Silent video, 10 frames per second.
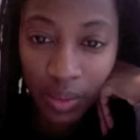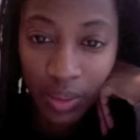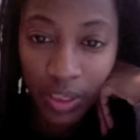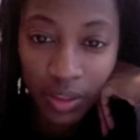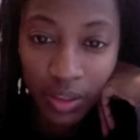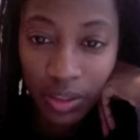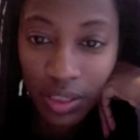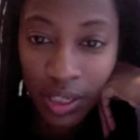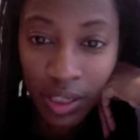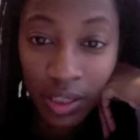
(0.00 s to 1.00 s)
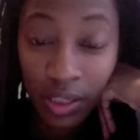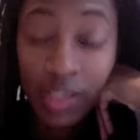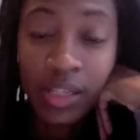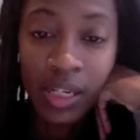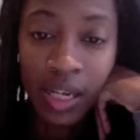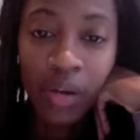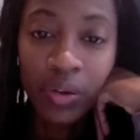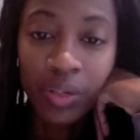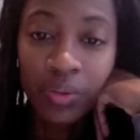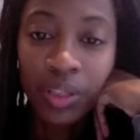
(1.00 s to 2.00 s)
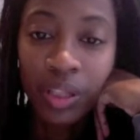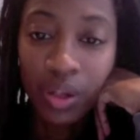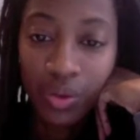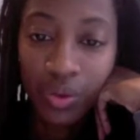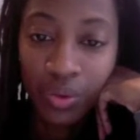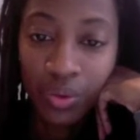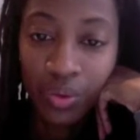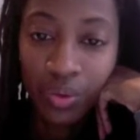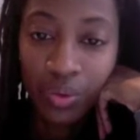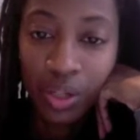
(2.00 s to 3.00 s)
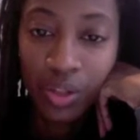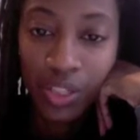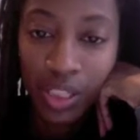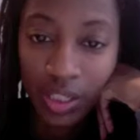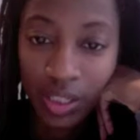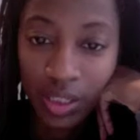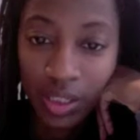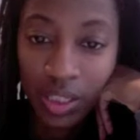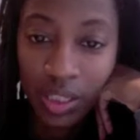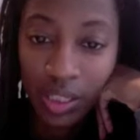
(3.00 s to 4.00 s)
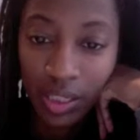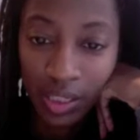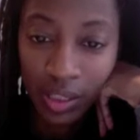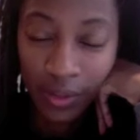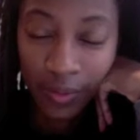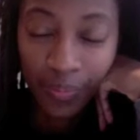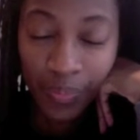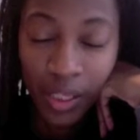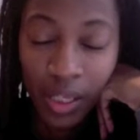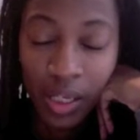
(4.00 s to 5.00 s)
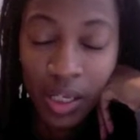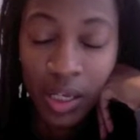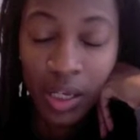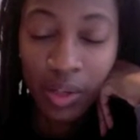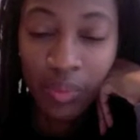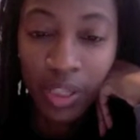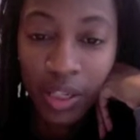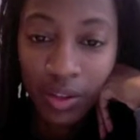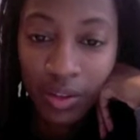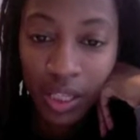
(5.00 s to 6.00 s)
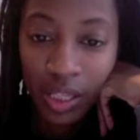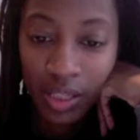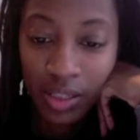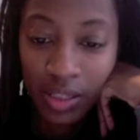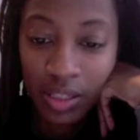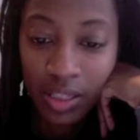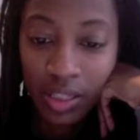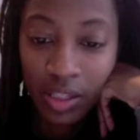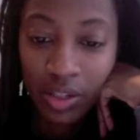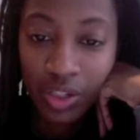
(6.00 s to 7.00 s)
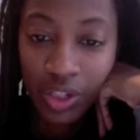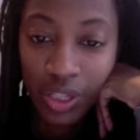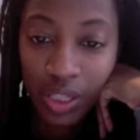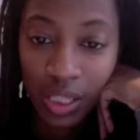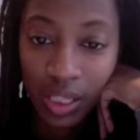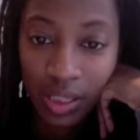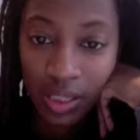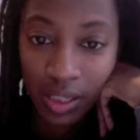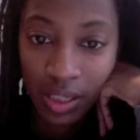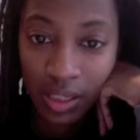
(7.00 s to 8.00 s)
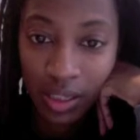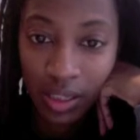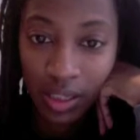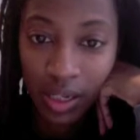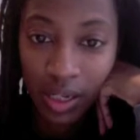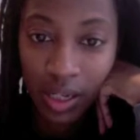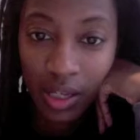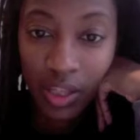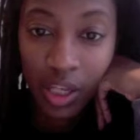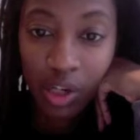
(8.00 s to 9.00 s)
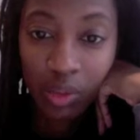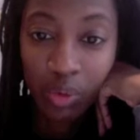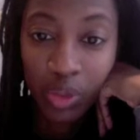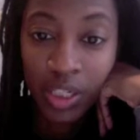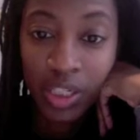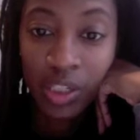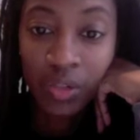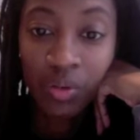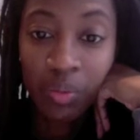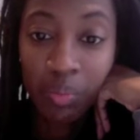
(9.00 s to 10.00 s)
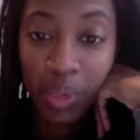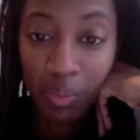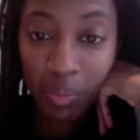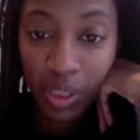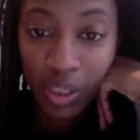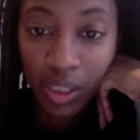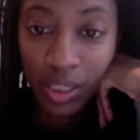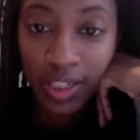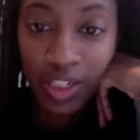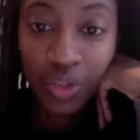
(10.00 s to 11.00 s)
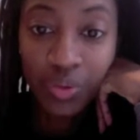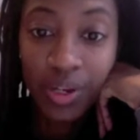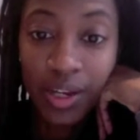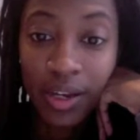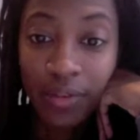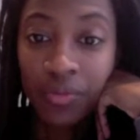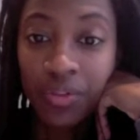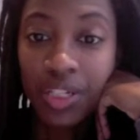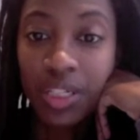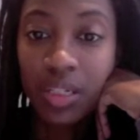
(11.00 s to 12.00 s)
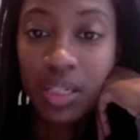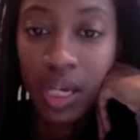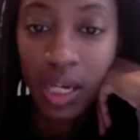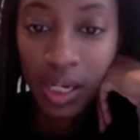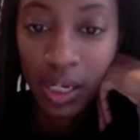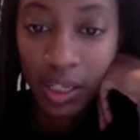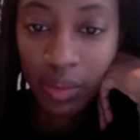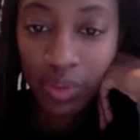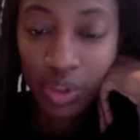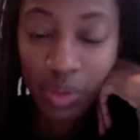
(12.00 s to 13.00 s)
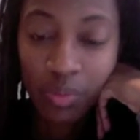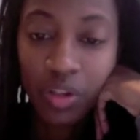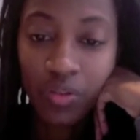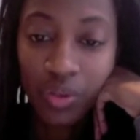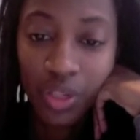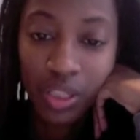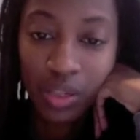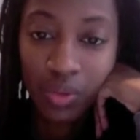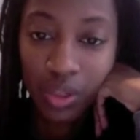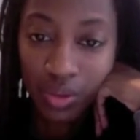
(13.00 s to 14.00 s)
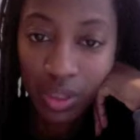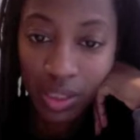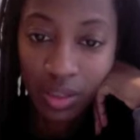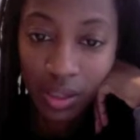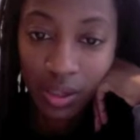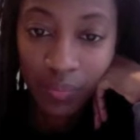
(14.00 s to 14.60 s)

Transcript: it'll take at least an hour to really go through all the sections in detail. The other thing is that there are certain things that I think are important to remember and do every time, so I'm going to focus on what those things are.